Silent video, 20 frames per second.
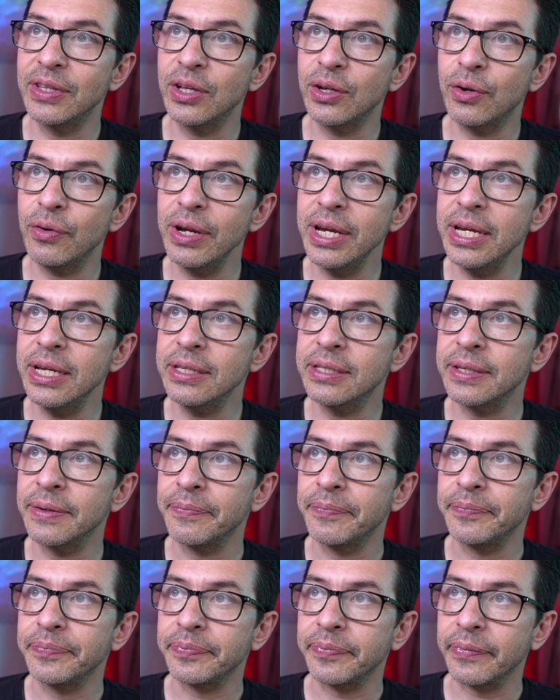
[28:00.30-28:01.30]
degrees,
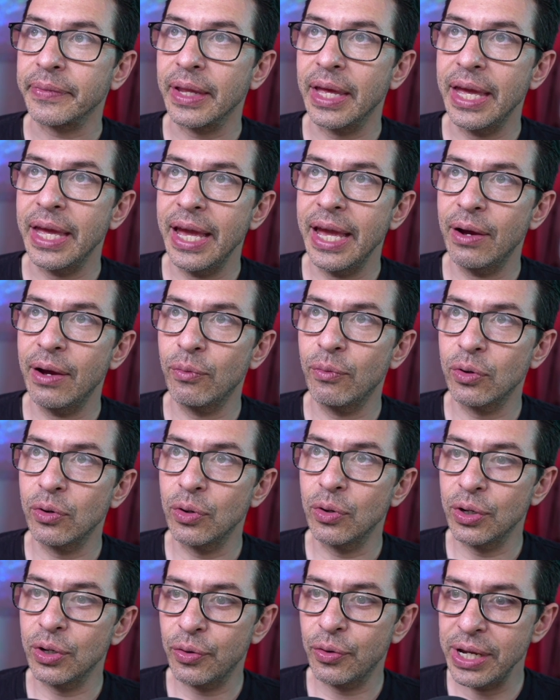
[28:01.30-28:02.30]
and we'll go
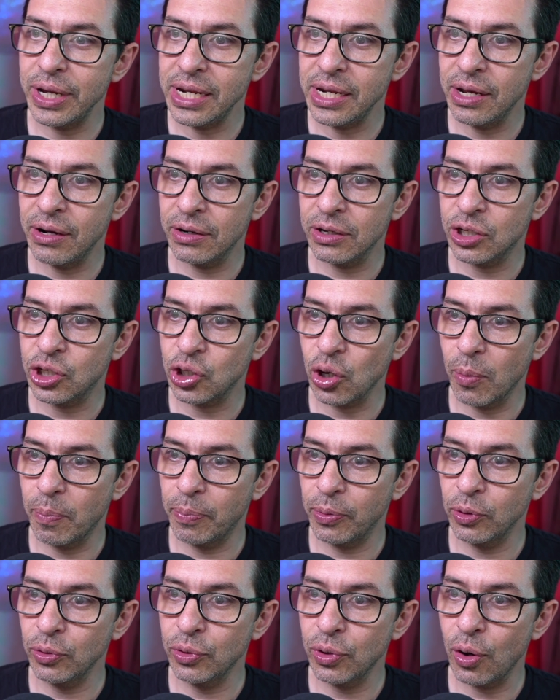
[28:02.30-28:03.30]
to green here to show
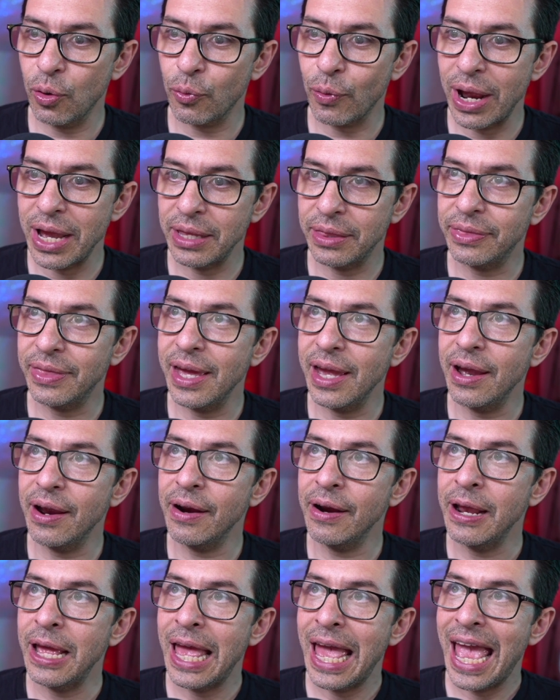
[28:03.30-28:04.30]
Pluto right
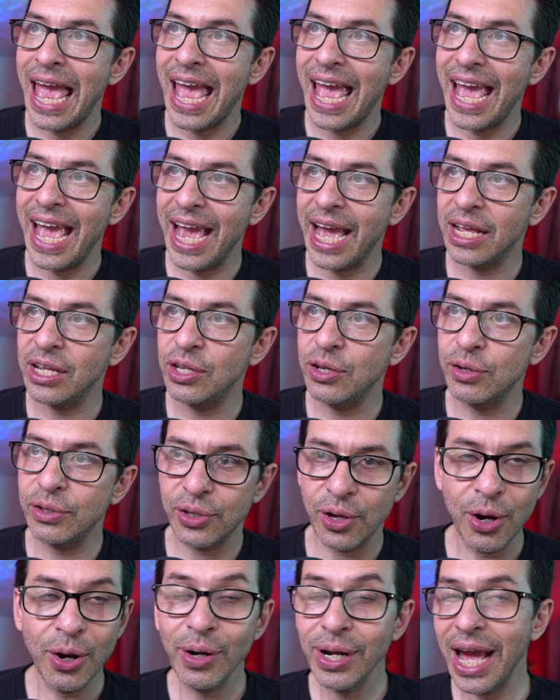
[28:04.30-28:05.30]
there and you
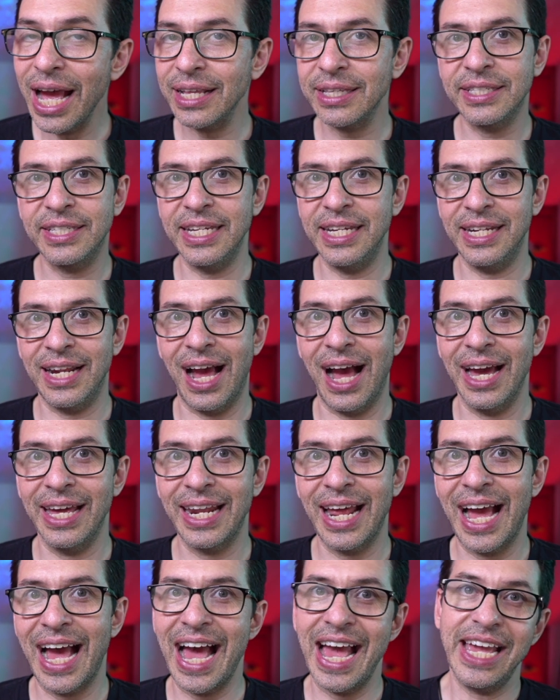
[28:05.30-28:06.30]
they're not seeing eye to
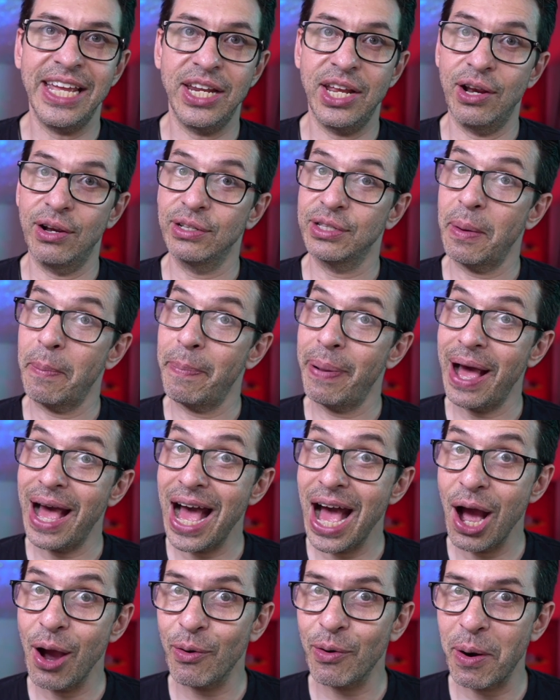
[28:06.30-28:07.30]
eye and here's a
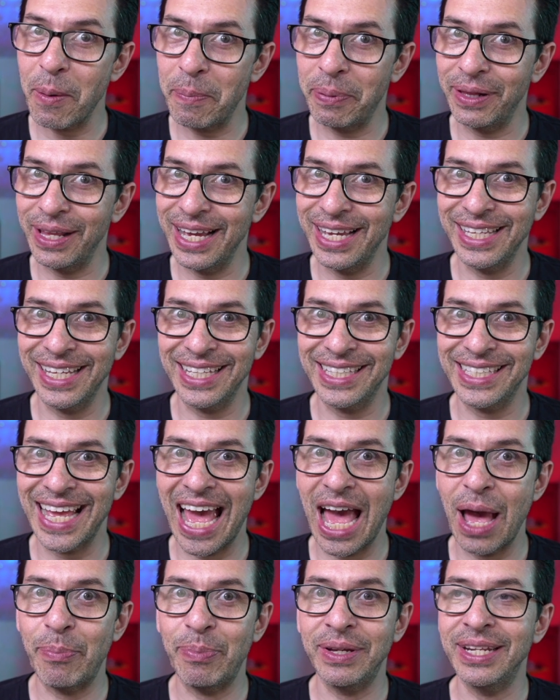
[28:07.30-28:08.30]
power play that's
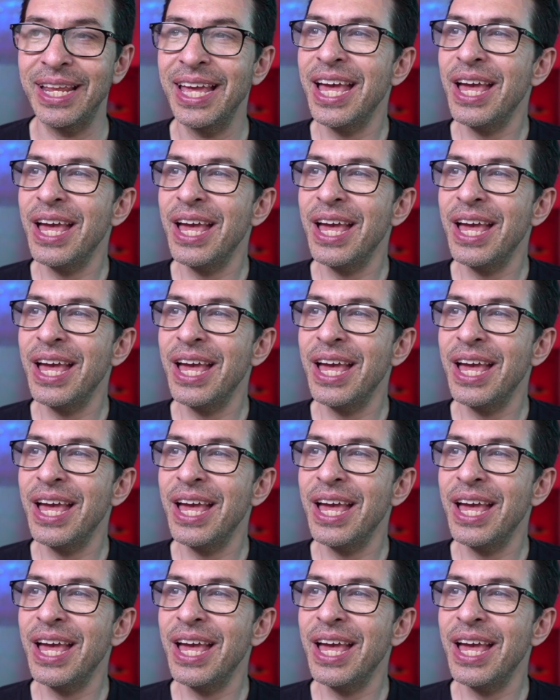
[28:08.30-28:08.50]
happened